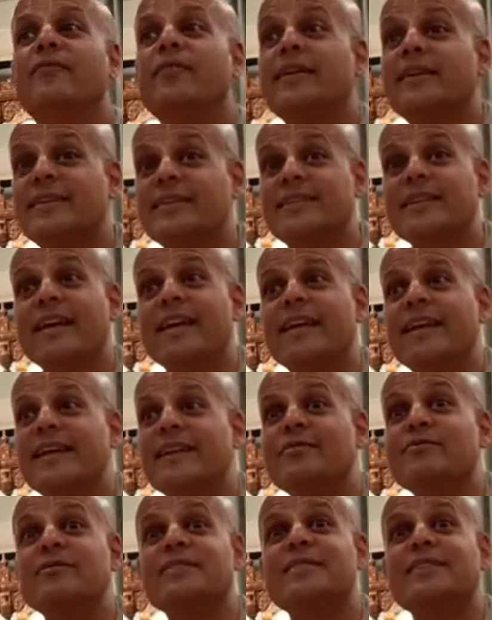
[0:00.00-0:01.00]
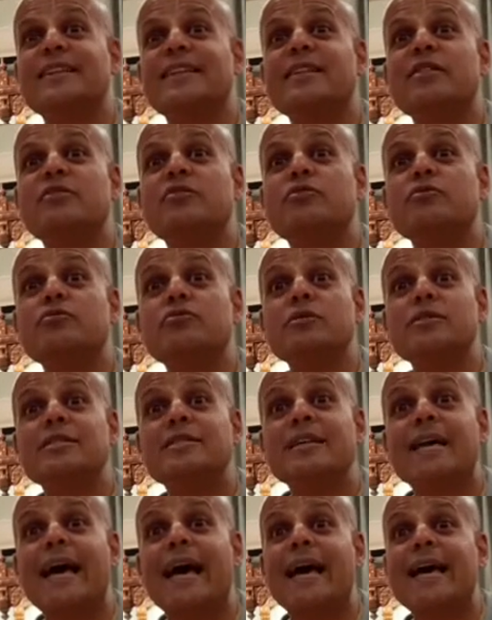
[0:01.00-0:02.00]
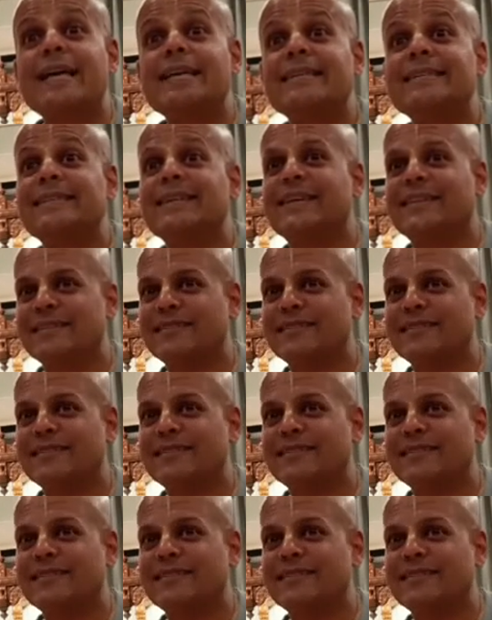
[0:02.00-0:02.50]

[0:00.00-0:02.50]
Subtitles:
Fixated. He was enthusiastic.